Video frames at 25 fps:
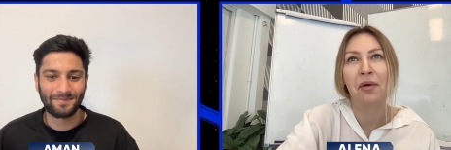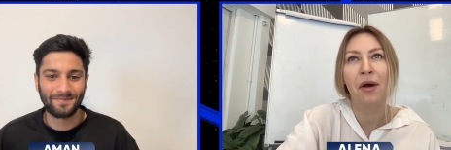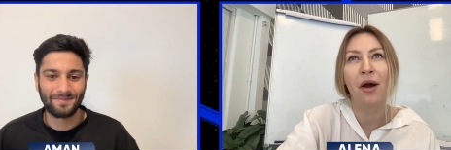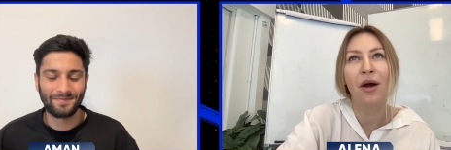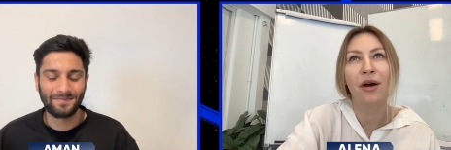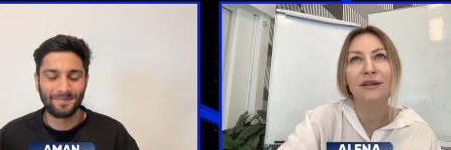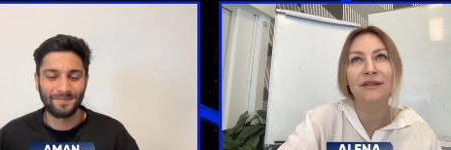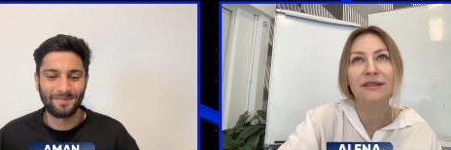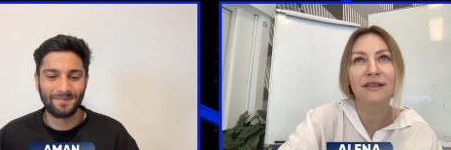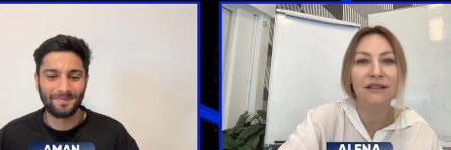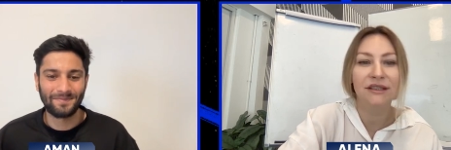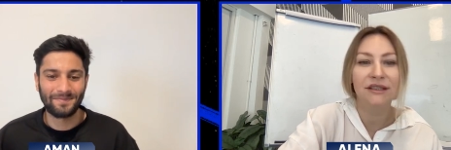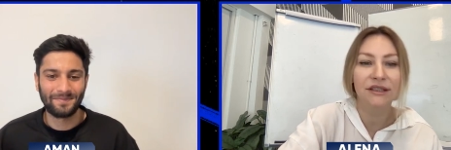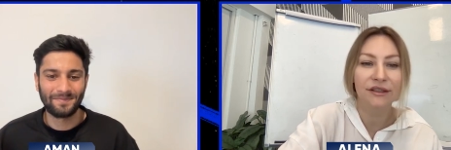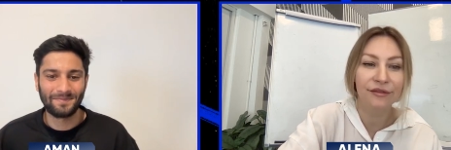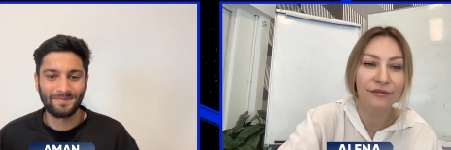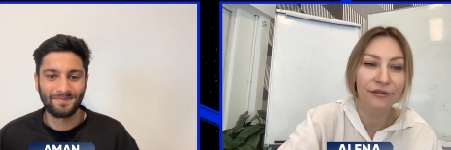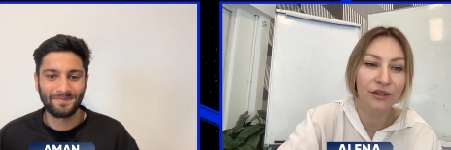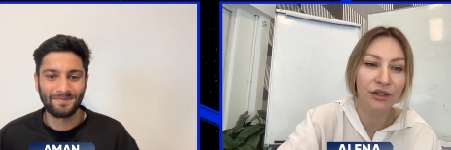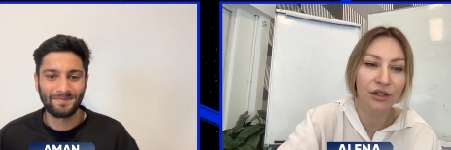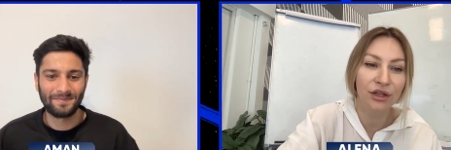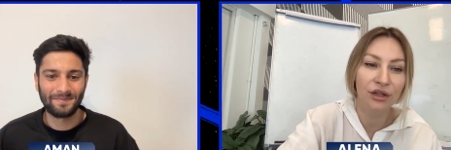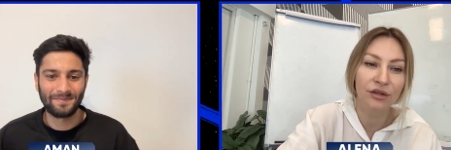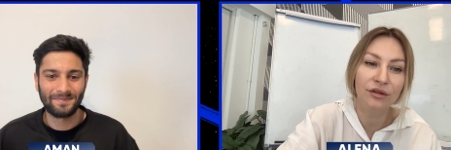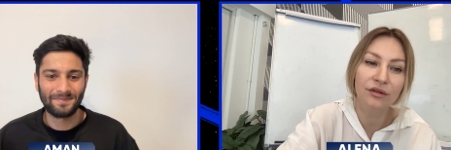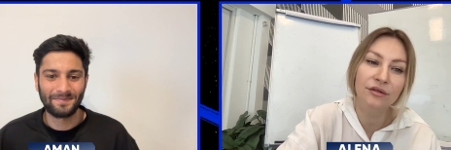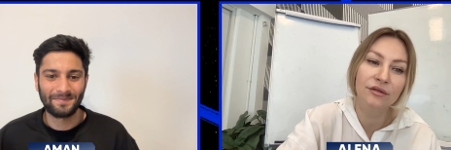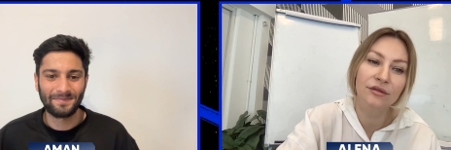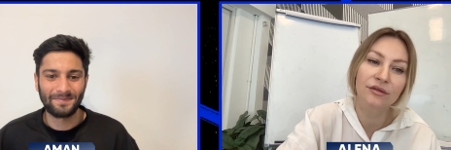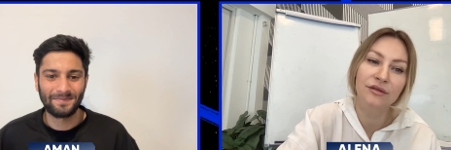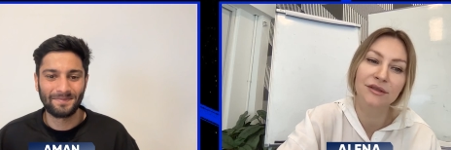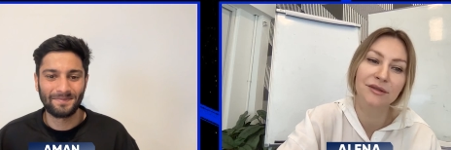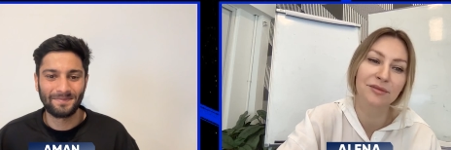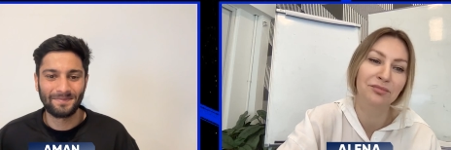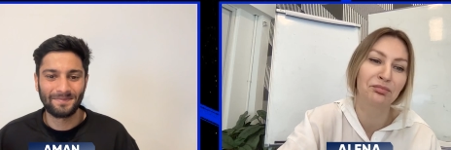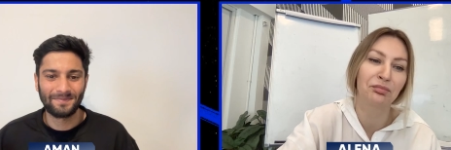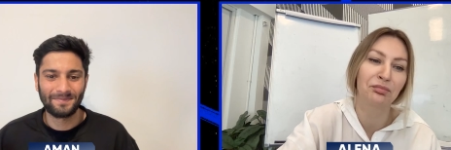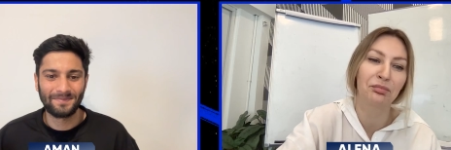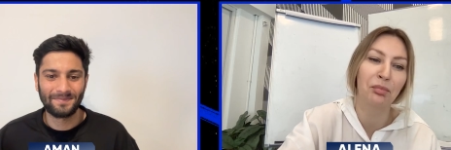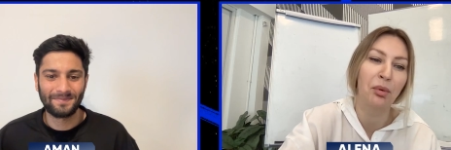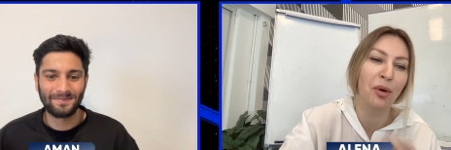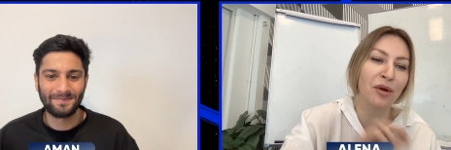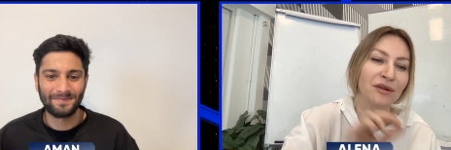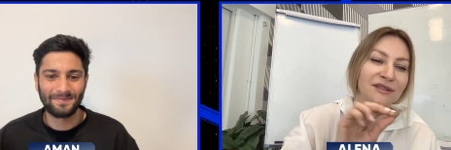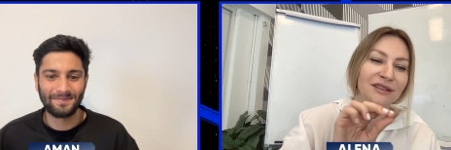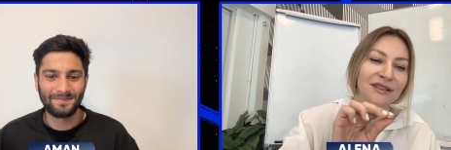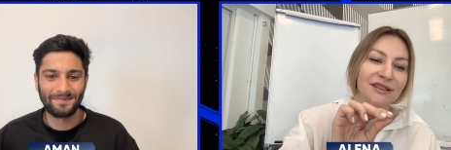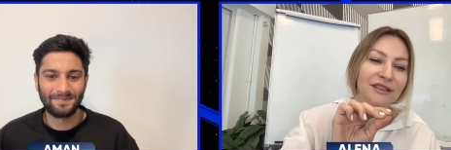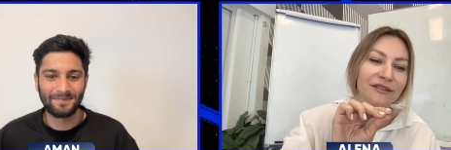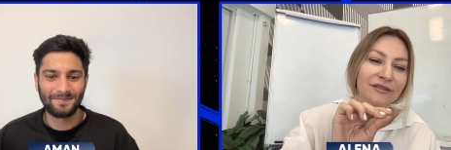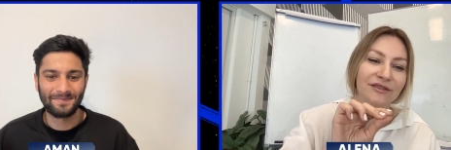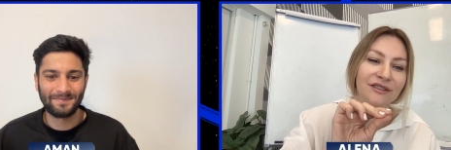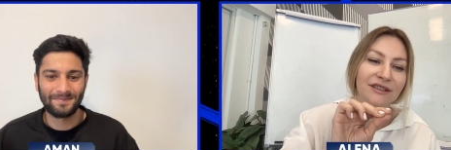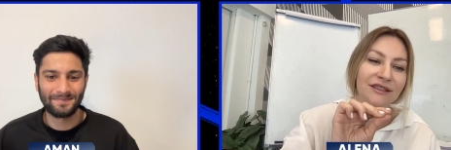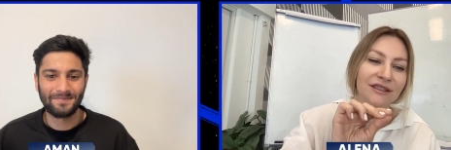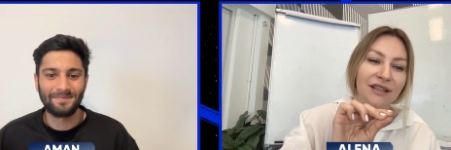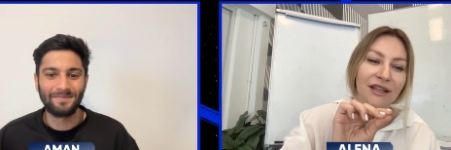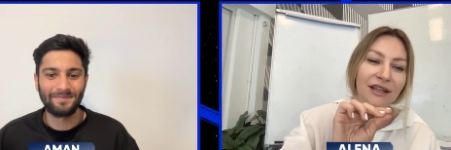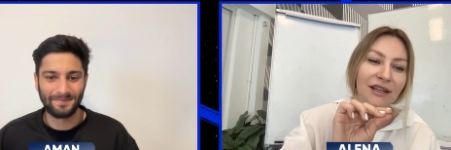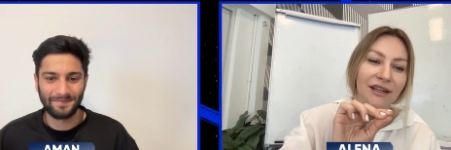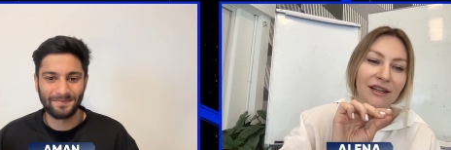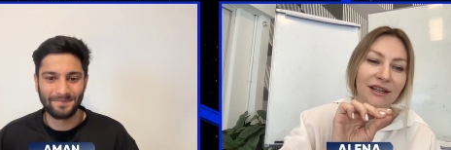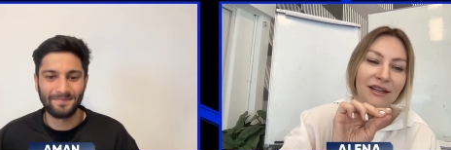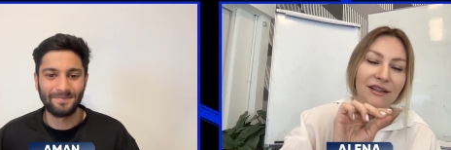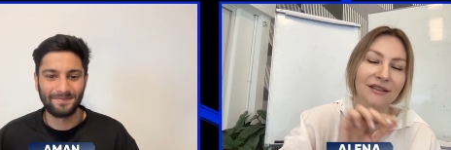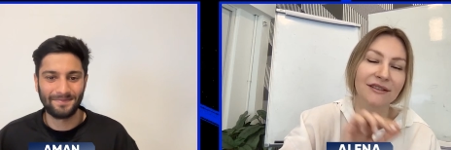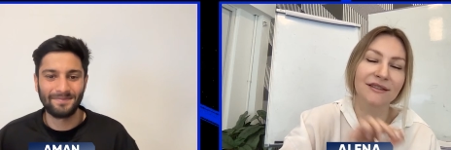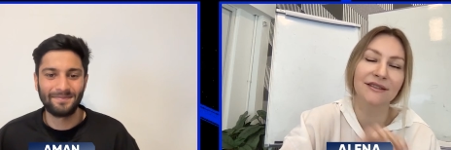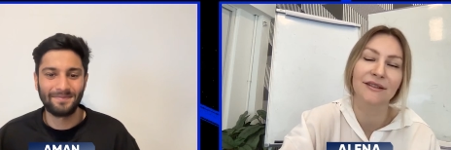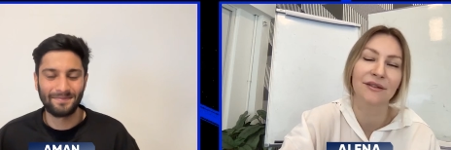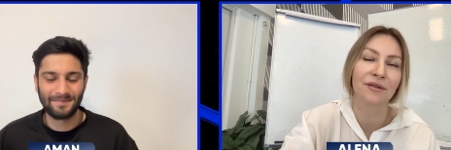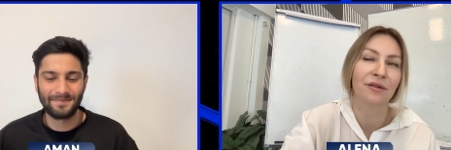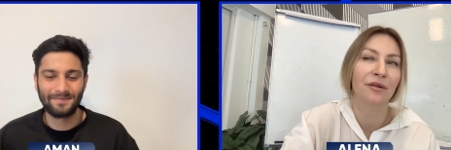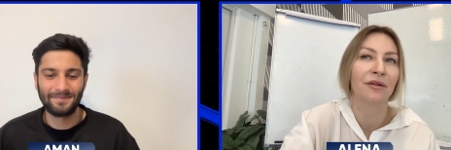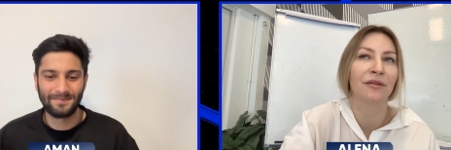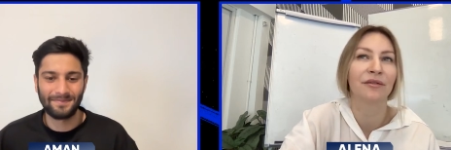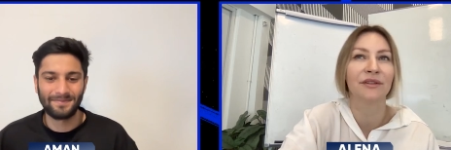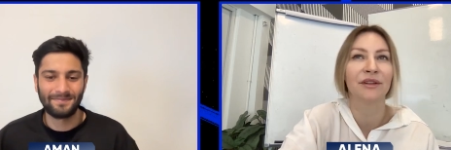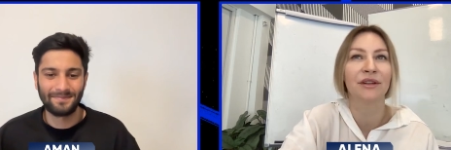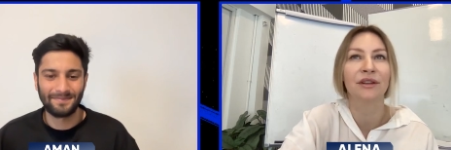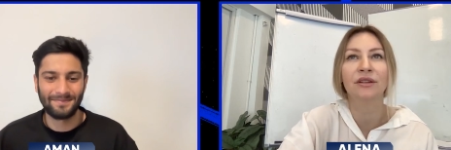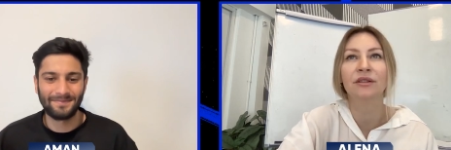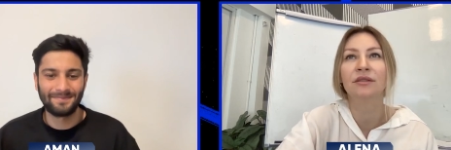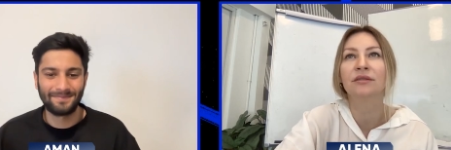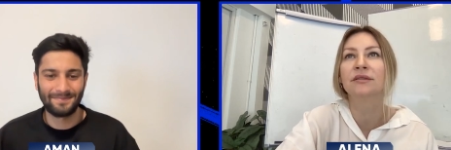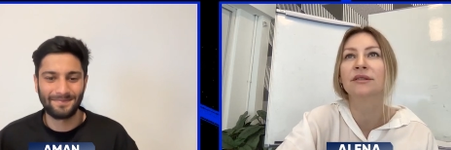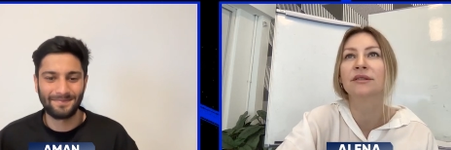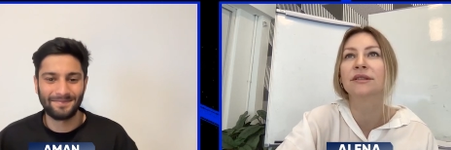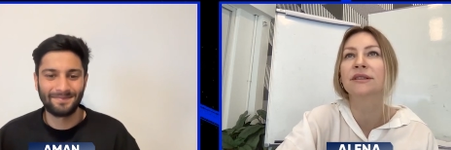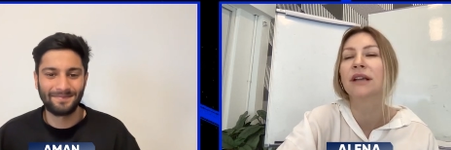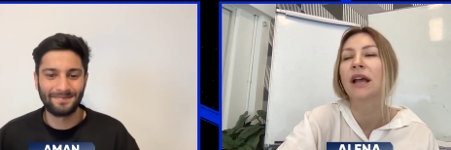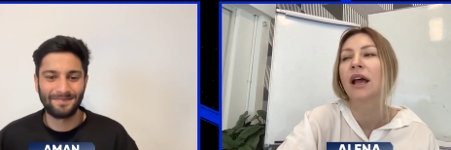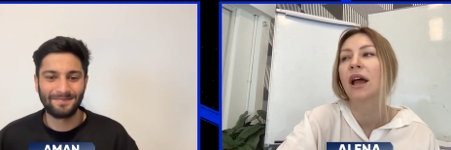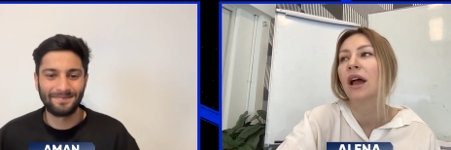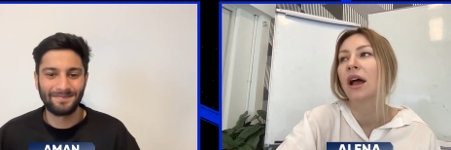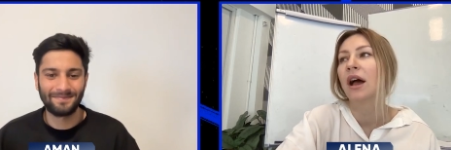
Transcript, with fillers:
Speaker 1: positive news, positive seeds of news